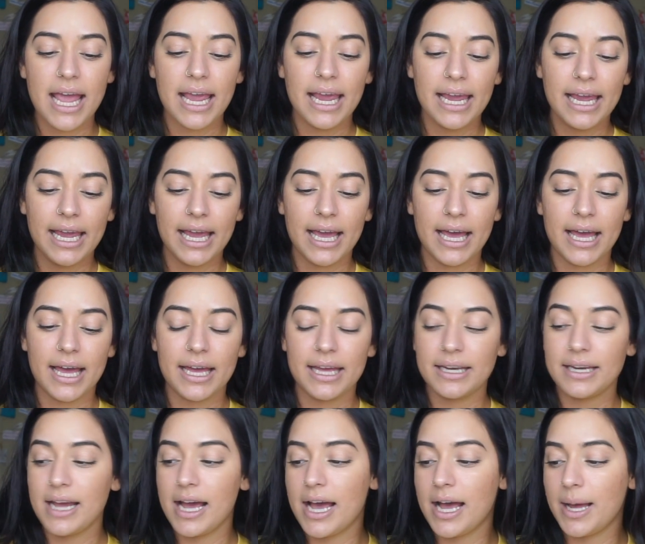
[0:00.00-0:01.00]

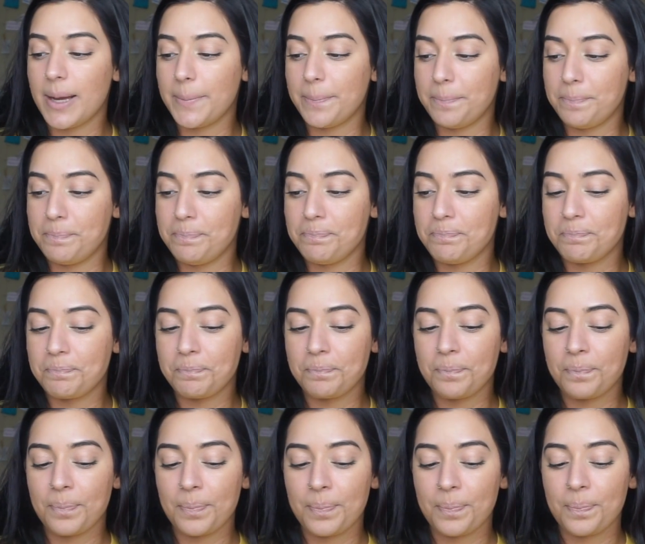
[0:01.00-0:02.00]
And
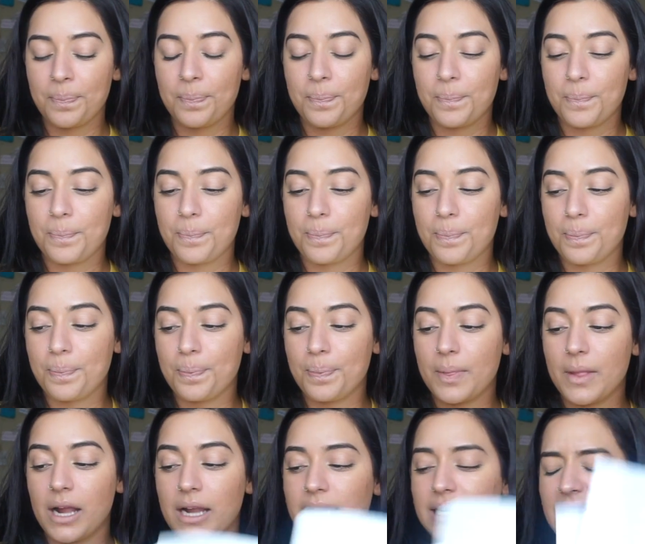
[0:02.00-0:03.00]

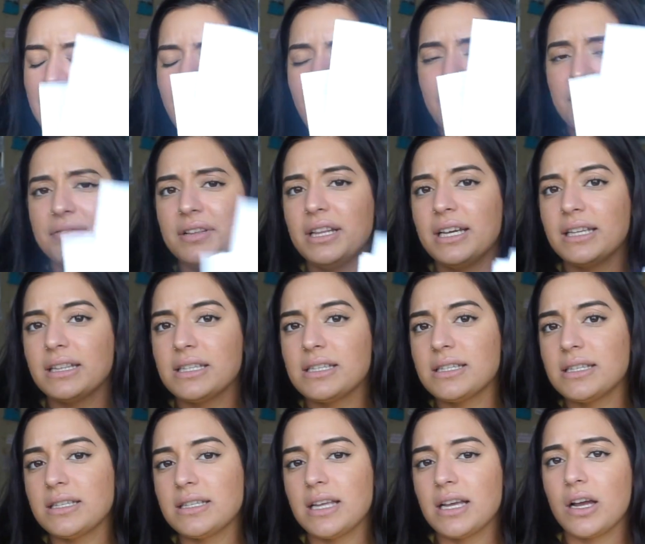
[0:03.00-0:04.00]
yeah, I feel like
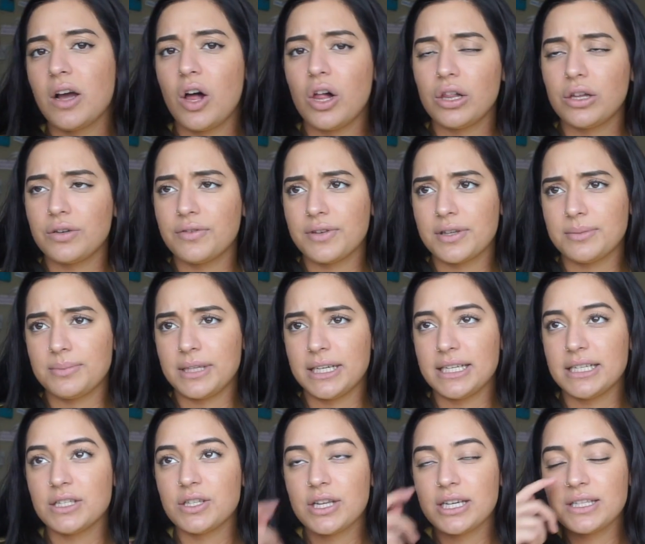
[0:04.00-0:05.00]
this is like all over the
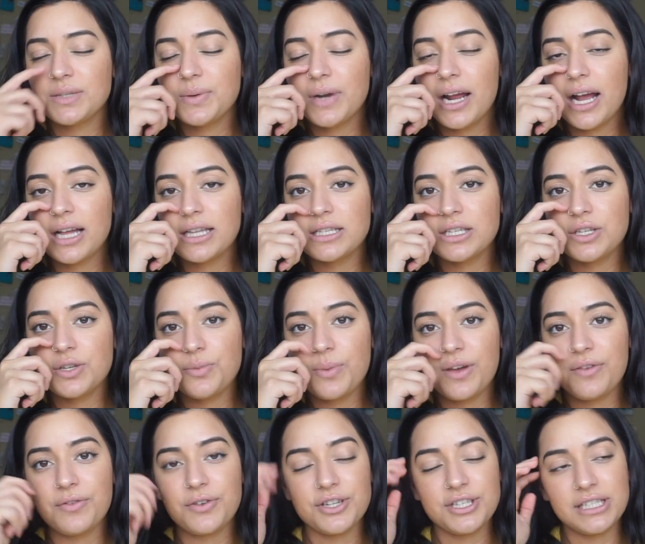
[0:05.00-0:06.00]
place. So that's what I got to do
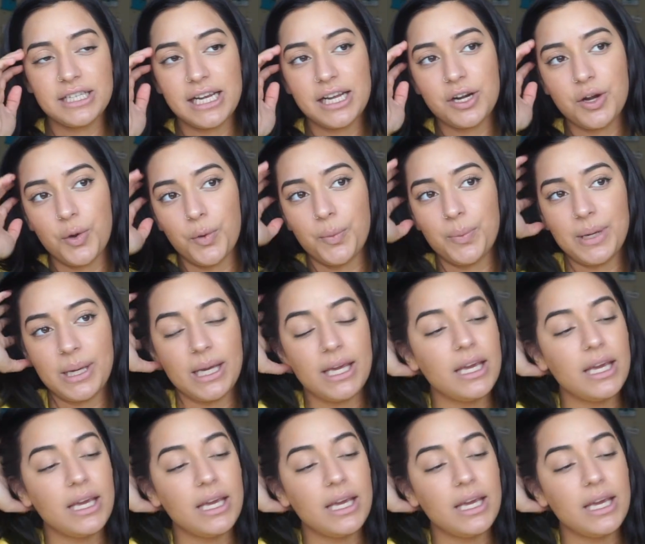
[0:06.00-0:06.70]
my first day in OB.